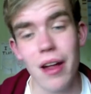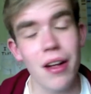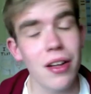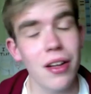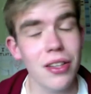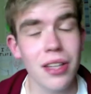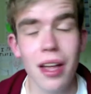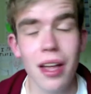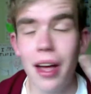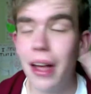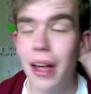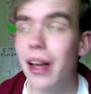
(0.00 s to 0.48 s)
Because
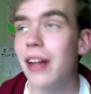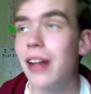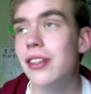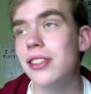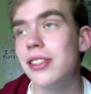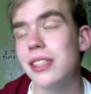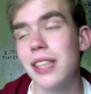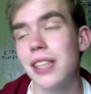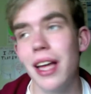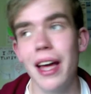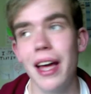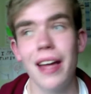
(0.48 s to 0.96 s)
like, I
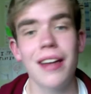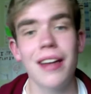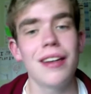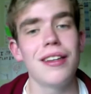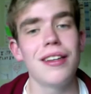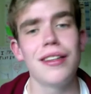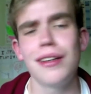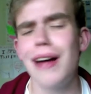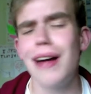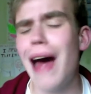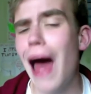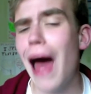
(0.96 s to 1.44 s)
just like, ugh,
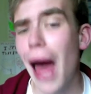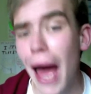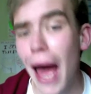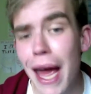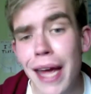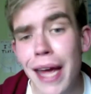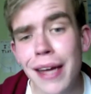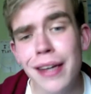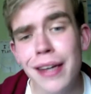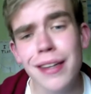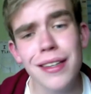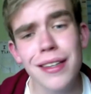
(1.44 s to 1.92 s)

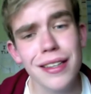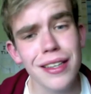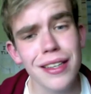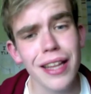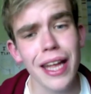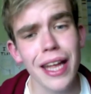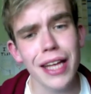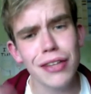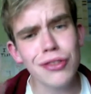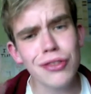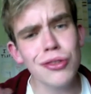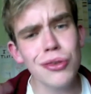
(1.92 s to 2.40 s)
anger
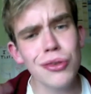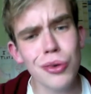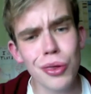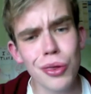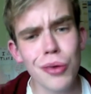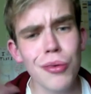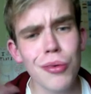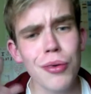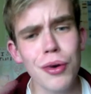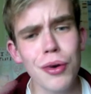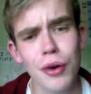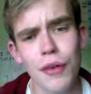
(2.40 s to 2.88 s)
like through the
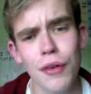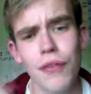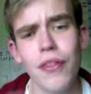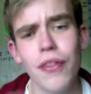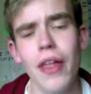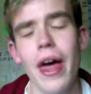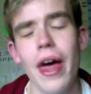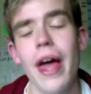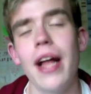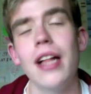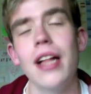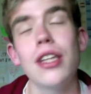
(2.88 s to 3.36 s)
roof.
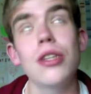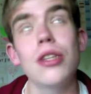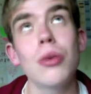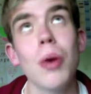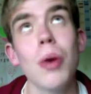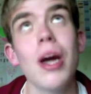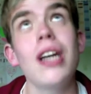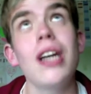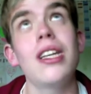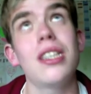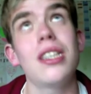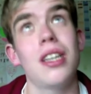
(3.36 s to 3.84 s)
Like,
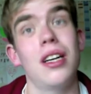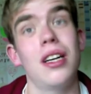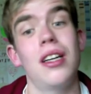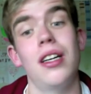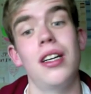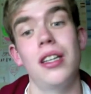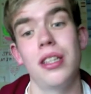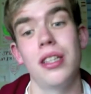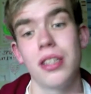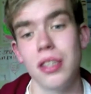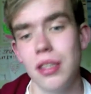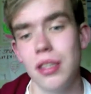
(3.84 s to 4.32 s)
swear to
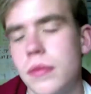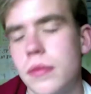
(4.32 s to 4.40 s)
God.